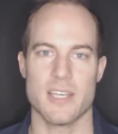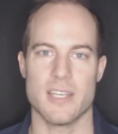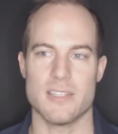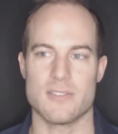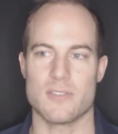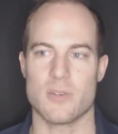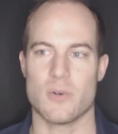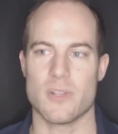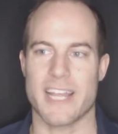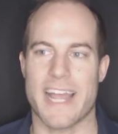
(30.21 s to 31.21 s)
is the
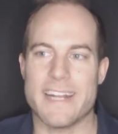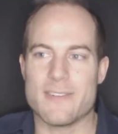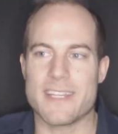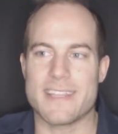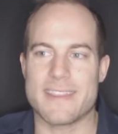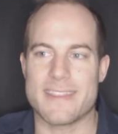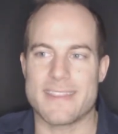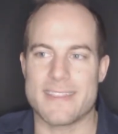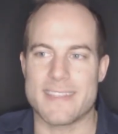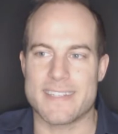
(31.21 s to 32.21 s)
whole I don't like
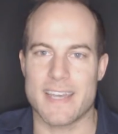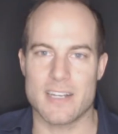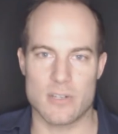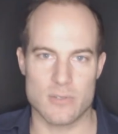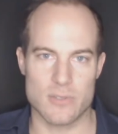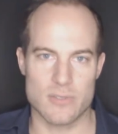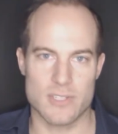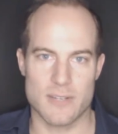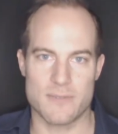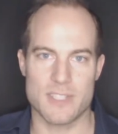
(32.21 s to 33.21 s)
the technical
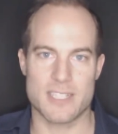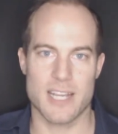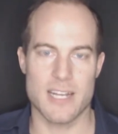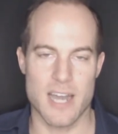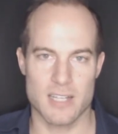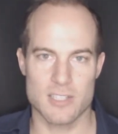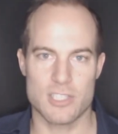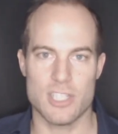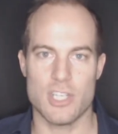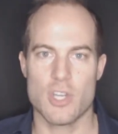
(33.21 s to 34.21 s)
stuff, the
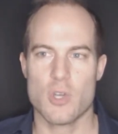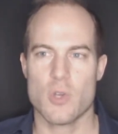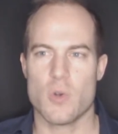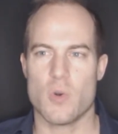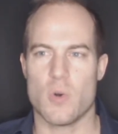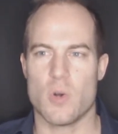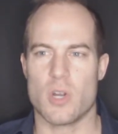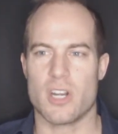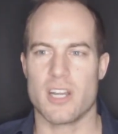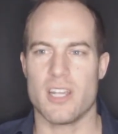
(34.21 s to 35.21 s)
technology
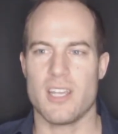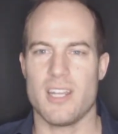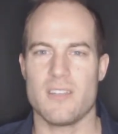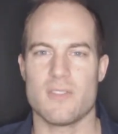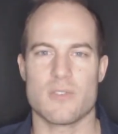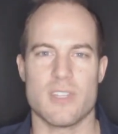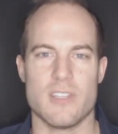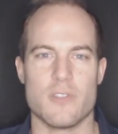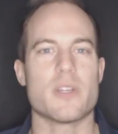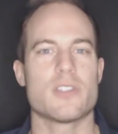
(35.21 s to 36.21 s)
or any of those
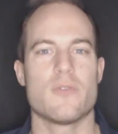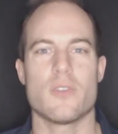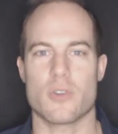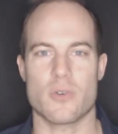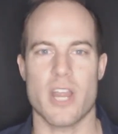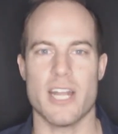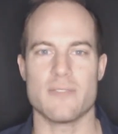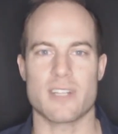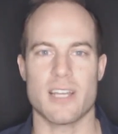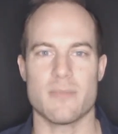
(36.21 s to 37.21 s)
things, especially if you're a
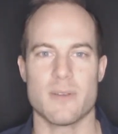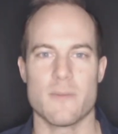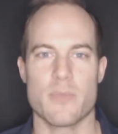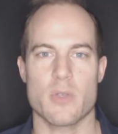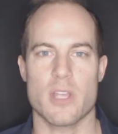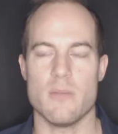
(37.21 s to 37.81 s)
creative type, right?